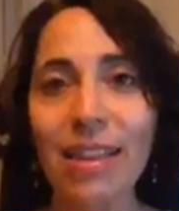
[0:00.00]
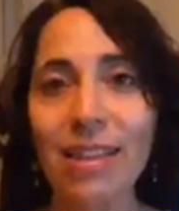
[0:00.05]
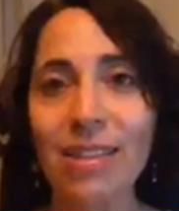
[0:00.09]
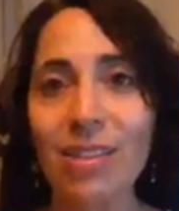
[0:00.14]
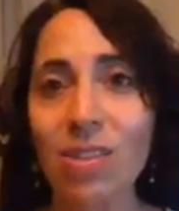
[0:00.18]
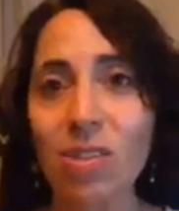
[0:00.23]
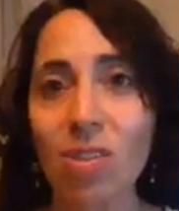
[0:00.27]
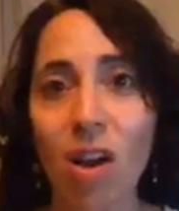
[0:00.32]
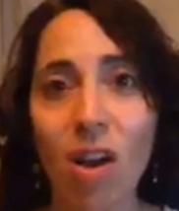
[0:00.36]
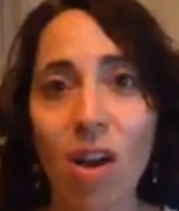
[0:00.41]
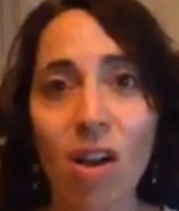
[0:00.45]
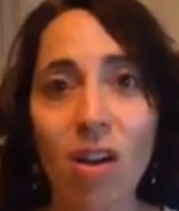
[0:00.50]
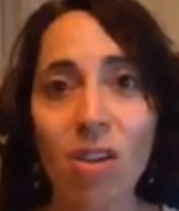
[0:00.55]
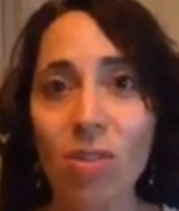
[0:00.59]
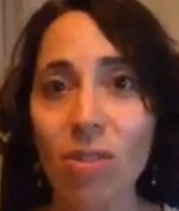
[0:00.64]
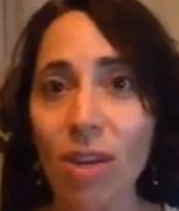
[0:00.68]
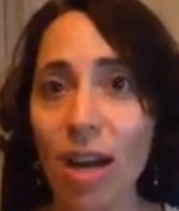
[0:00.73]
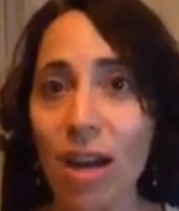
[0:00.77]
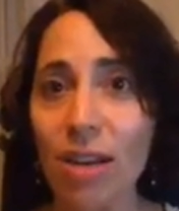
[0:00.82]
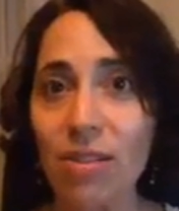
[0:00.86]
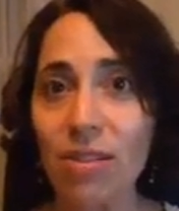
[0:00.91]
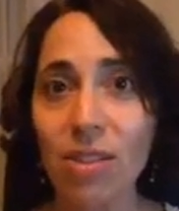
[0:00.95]
This is
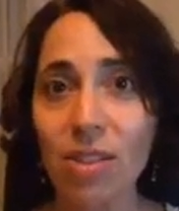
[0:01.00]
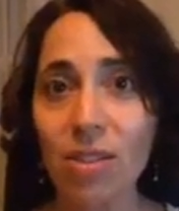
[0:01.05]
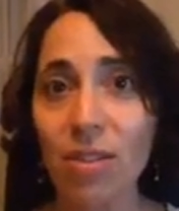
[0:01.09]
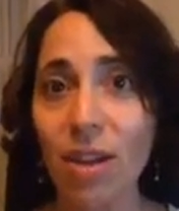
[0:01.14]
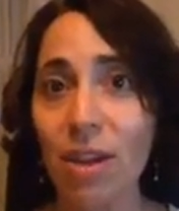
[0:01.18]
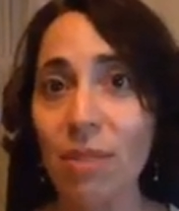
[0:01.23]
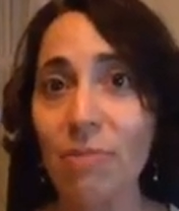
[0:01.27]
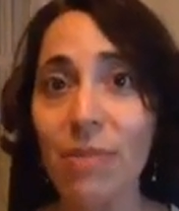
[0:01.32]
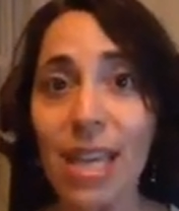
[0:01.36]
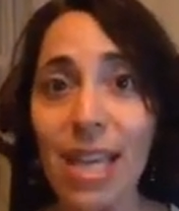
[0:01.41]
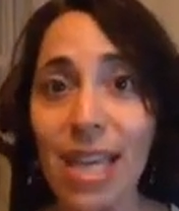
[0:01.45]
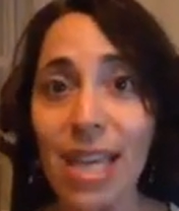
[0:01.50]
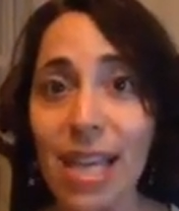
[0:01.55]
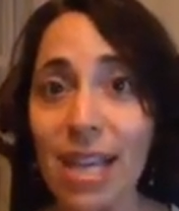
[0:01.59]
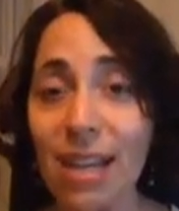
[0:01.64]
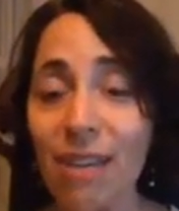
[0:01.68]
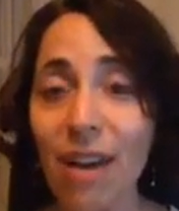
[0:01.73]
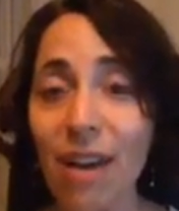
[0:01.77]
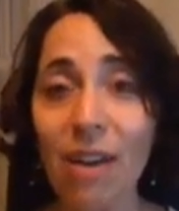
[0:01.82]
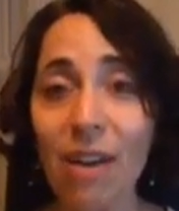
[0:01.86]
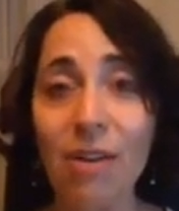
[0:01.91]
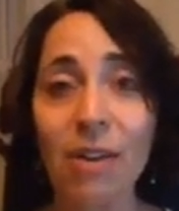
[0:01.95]
all grounded around me.
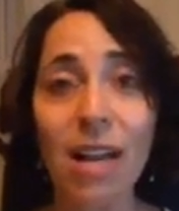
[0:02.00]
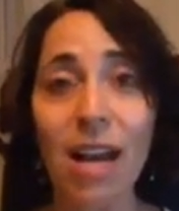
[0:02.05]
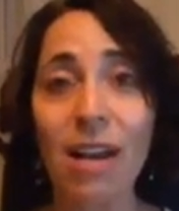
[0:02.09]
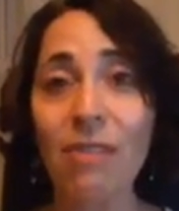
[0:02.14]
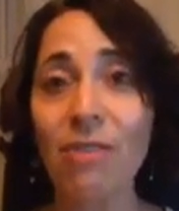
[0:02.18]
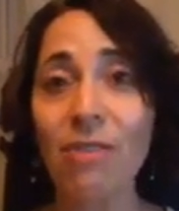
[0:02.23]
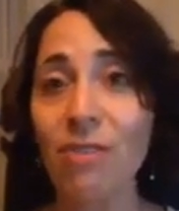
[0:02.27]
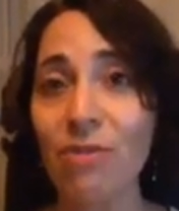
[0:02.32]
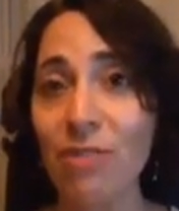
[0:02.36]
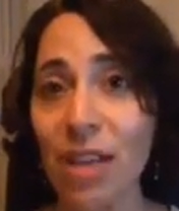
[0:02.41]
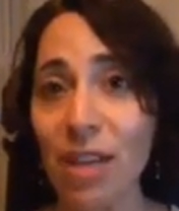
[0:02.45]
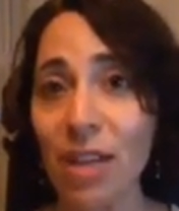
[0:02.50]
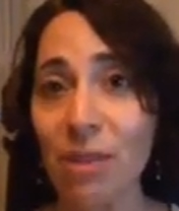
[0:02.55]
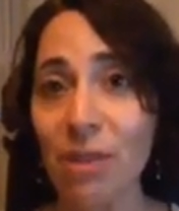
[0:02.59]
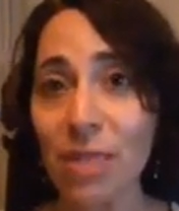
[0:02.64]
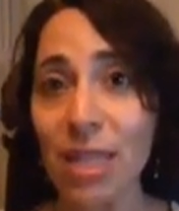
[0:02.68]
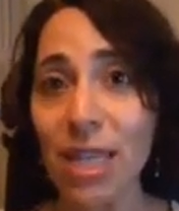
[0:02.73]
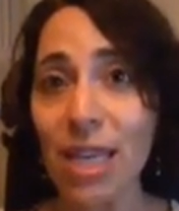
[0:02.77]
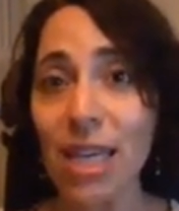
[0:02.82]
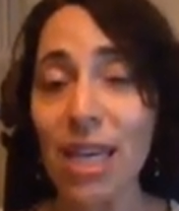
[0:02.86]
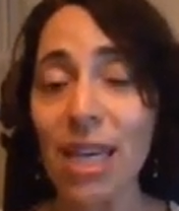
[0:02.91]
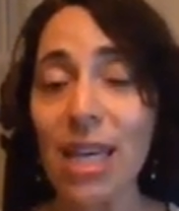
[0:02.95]
And if I want to have a
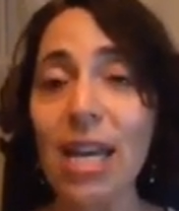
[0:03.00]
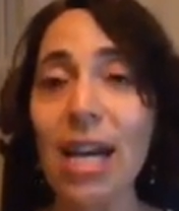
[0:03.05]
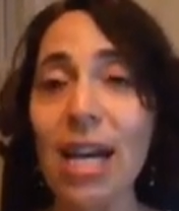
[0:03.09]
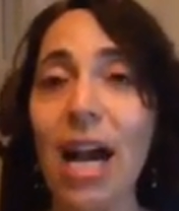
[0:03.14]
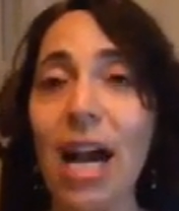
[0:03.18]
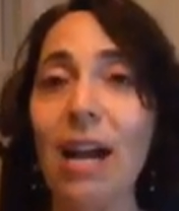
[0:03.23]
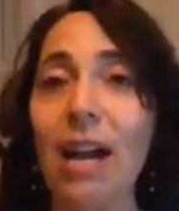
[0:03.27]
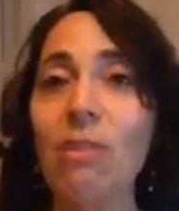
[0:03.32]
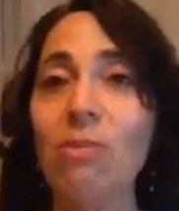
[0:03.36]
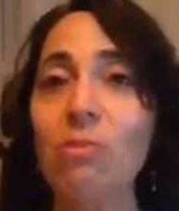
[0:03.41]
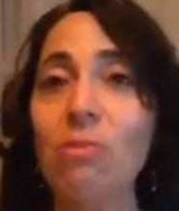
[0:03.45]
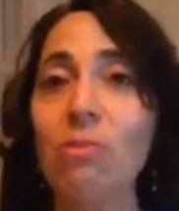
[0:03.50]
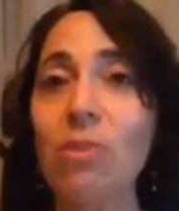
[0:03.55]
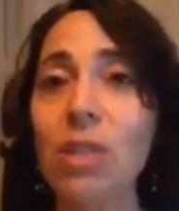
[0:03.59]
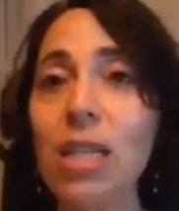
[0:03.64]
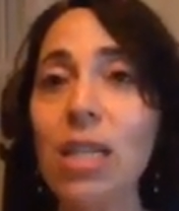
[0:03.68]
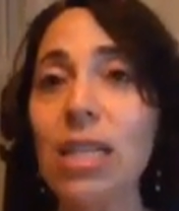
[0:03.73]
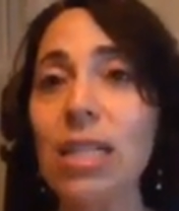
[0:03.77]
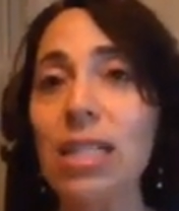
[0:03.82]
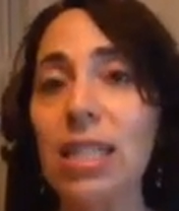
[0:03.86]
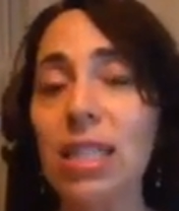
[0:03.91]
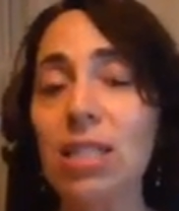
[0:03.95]
family, I
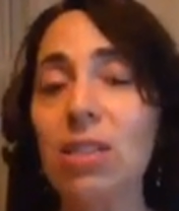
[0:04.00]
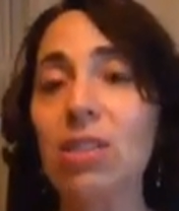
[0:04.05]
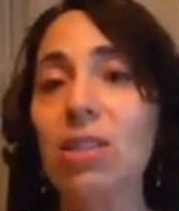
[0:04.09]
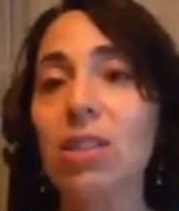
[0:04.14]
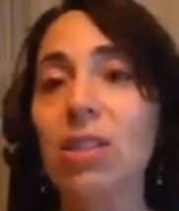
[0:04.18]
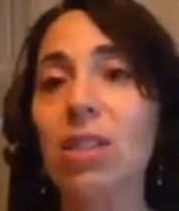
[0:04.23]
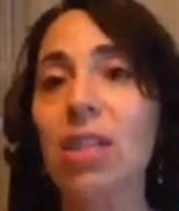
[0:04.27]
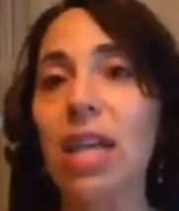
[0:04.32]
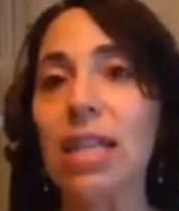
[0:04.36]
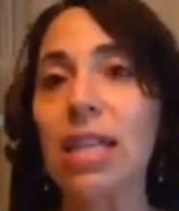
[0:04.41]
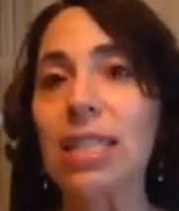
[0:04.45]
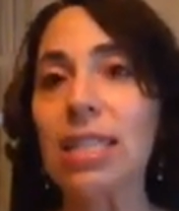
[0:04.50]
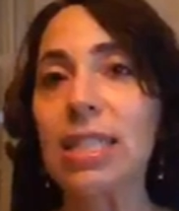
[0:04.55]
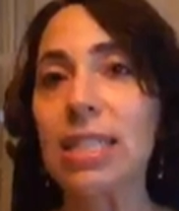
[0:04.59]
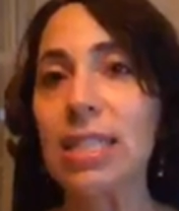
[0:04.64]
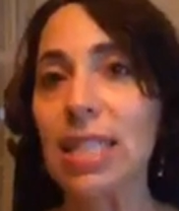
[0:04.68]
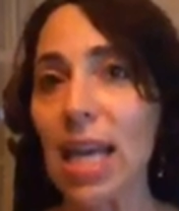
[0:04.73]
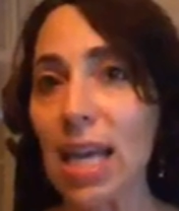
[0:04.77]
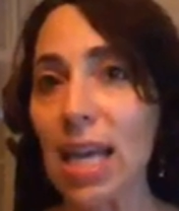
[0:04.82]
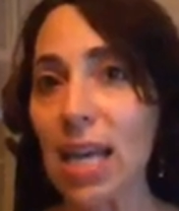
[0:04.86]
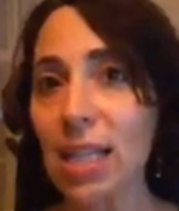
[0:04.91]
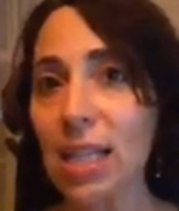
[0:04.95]
really need to learn how to
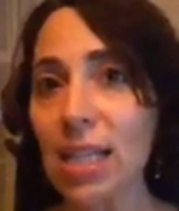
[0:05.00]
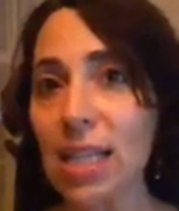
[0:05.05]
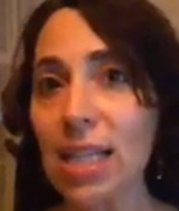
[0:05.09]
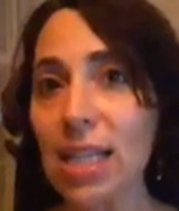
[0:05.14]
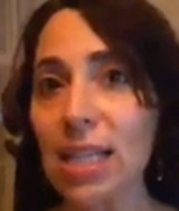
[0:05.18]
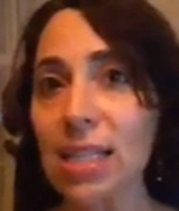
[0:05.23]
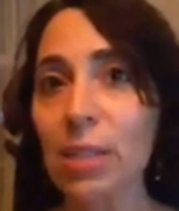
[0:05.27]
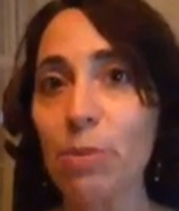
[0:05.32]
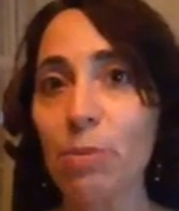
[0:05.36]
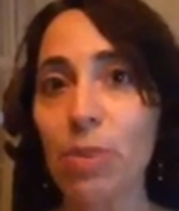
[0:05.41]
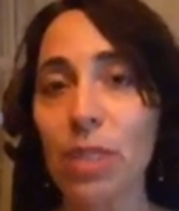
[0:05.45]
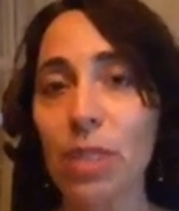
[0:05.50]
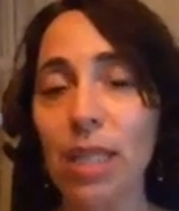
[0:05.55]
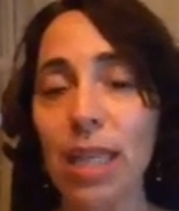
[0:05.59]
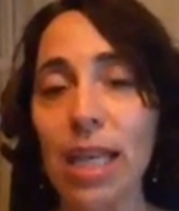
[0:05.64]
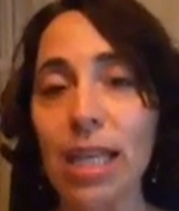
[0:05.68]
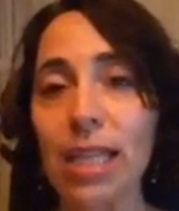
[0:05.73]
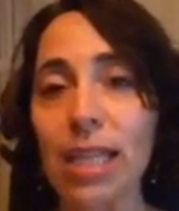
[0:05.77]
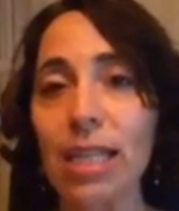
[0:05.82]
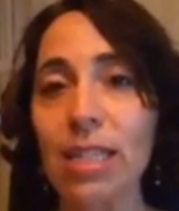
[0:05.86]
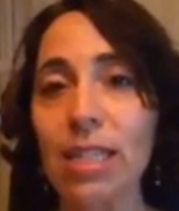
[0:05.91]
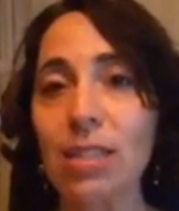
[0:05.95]
scale this and
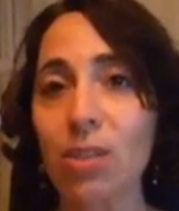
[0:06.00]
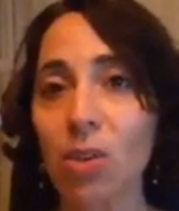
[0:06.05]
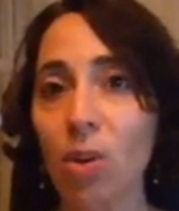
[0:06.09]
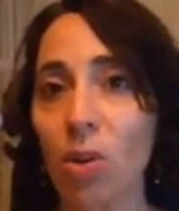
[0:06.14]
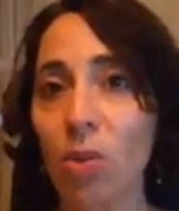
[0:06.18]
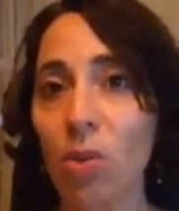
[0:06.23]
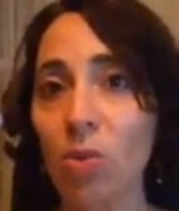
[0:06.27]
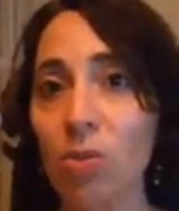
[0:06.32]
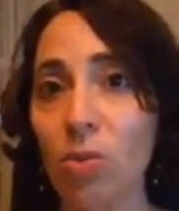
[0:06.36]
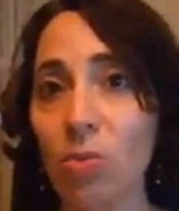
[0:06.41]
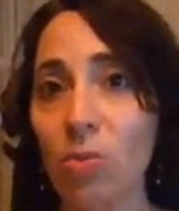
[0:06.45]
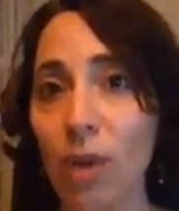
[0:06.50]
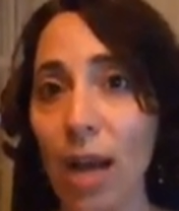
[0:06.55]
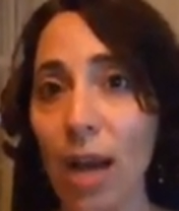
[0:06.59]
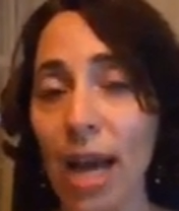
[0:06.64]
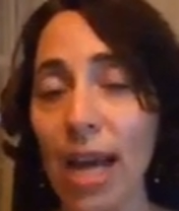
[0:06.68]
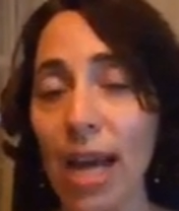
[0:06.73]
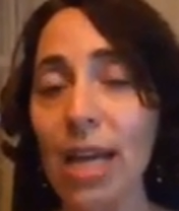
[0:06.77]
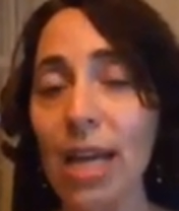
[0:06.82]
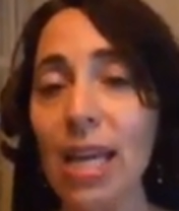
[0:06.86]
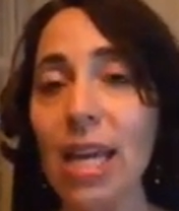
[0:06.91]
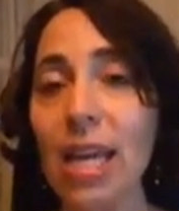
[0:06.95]
plan this in a whole new
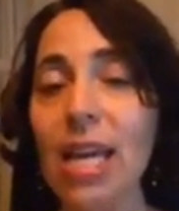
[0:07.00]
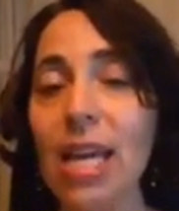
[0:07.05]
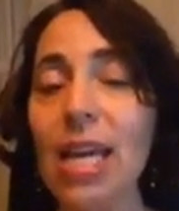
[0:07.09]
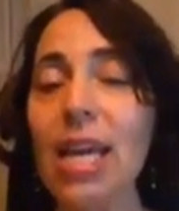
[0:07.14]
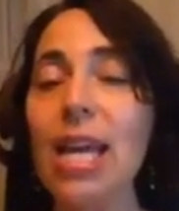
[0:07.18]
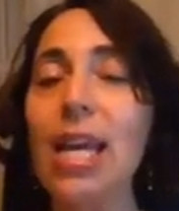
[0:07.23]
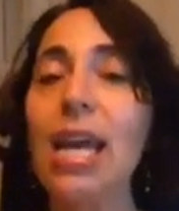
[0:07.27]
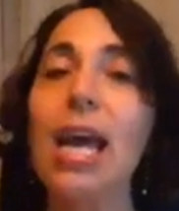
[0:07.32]
way.